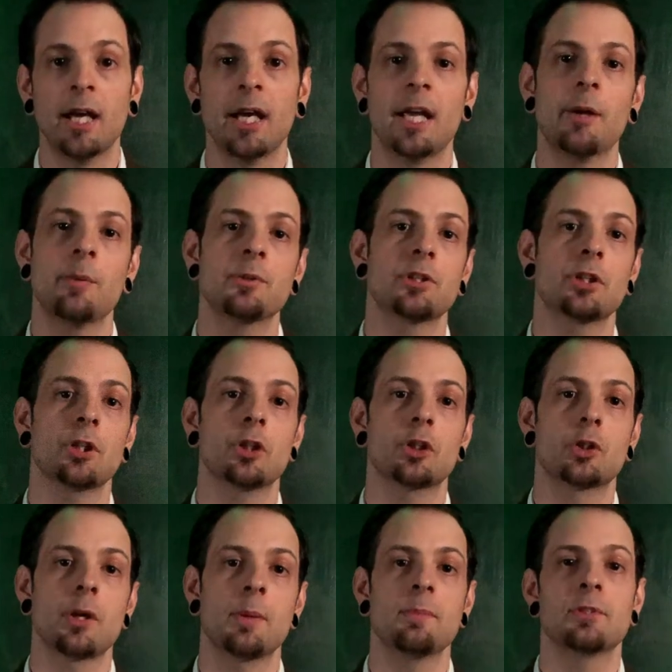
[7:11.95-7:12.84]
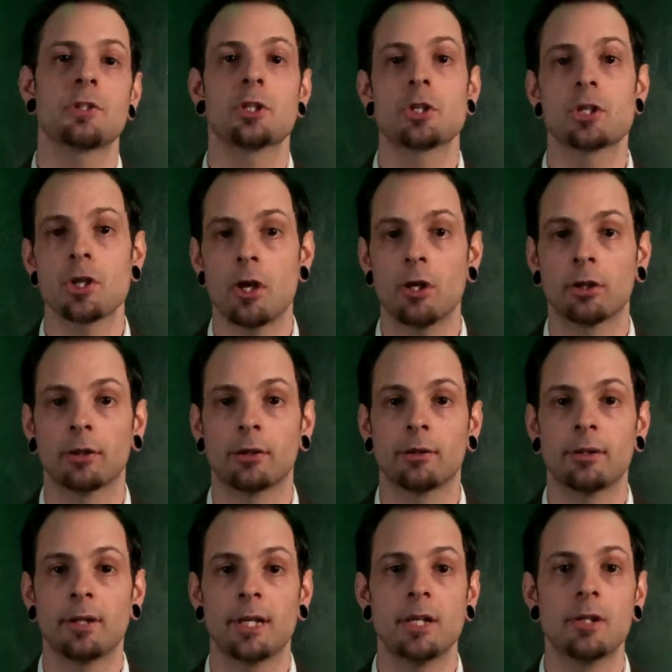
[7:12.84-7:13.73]
It was on a trip to Charlotte
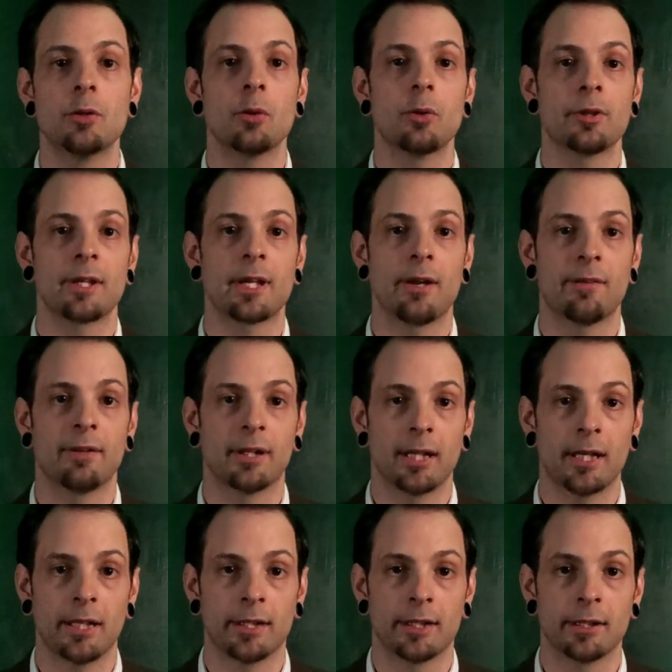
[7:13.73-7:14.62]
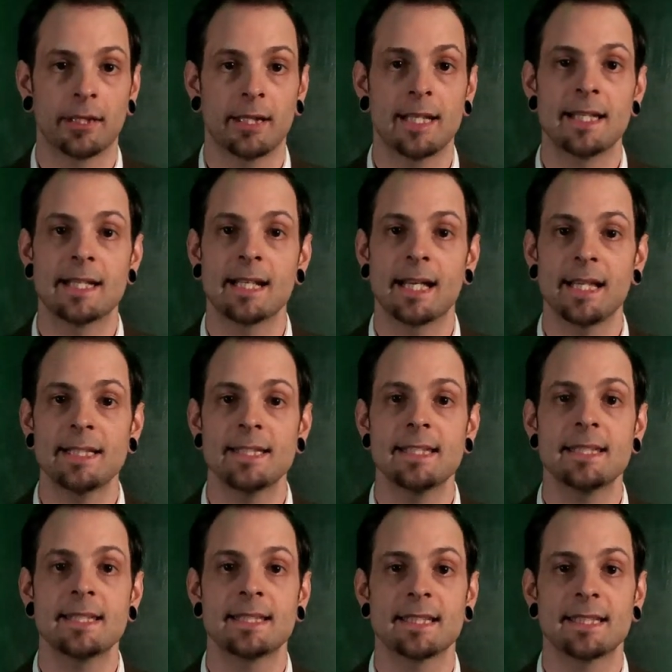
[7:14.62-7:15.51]
in North Carolina in
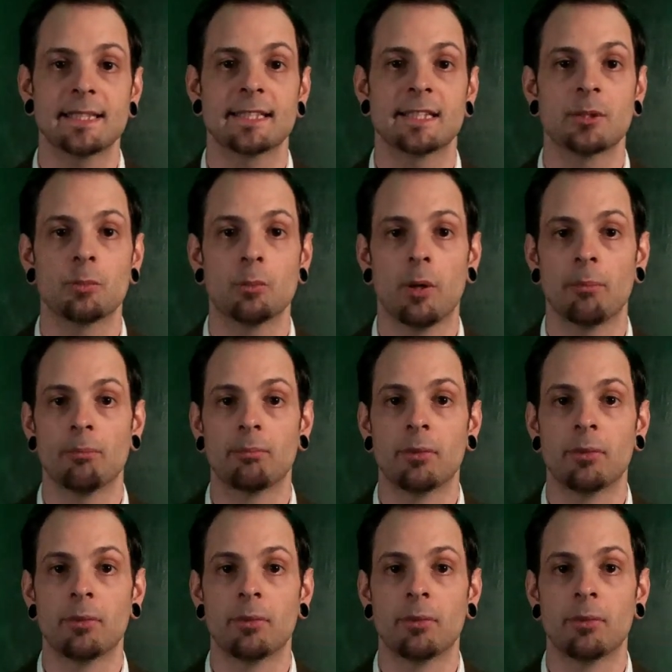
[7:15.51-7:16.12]
1961